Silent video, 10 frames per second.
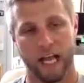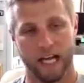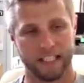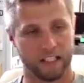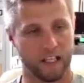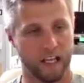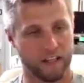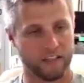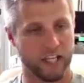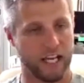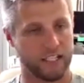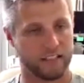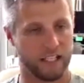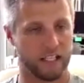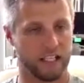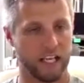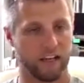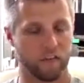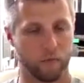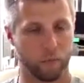I take a lot of the science in and
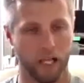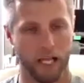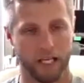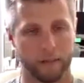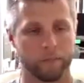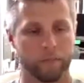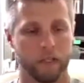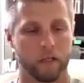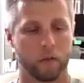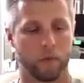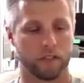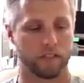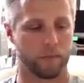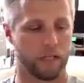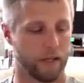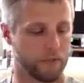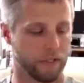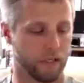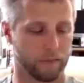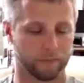kind of apply it, but sometimes
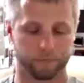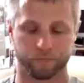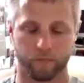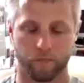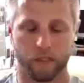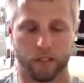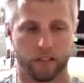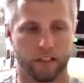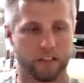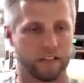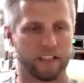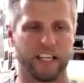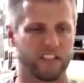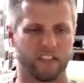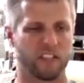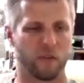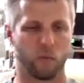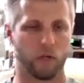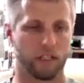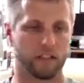that just doesn't
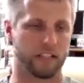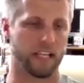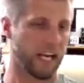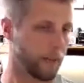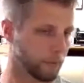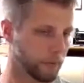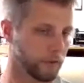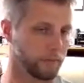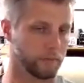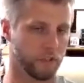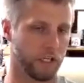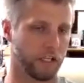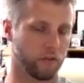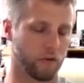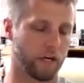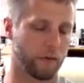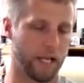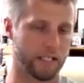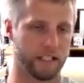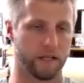work because it's not ethical. So I've thrown it
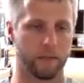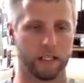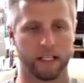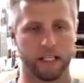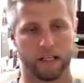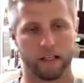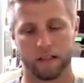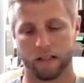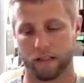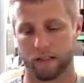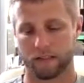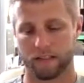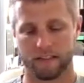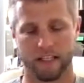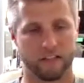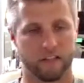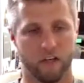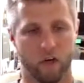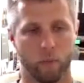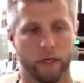past him and he kind of says yes or no.